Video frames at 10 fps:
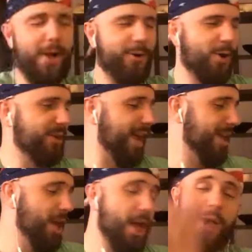Okay.
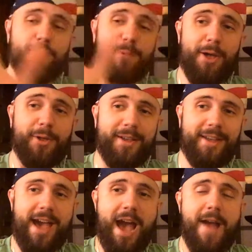Well,
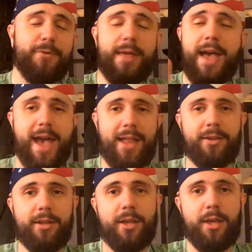after that,
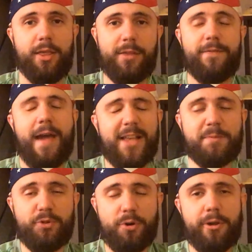the vast
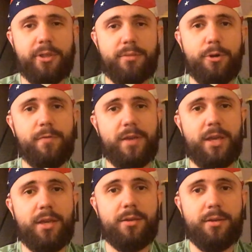majority of the movie,